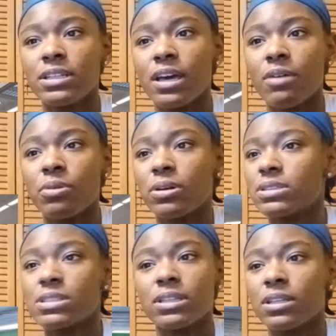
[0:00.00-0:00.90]
I did not
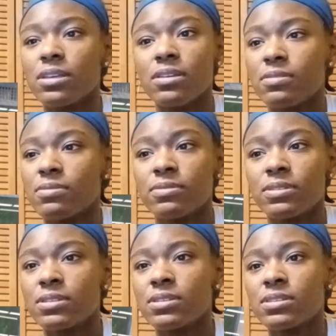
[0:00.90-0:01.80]
want to leave.
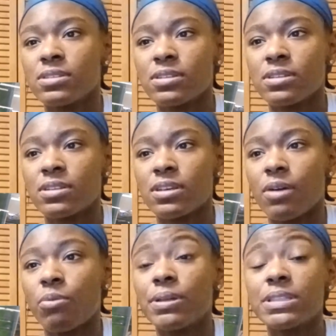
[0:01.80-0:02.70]

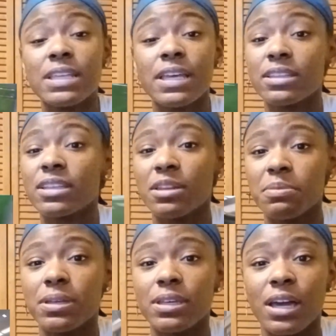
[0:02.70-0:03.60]
I wanted to take the guinea
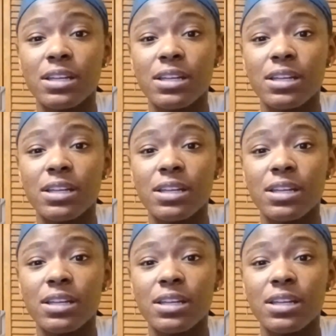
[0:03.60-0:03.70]
pig.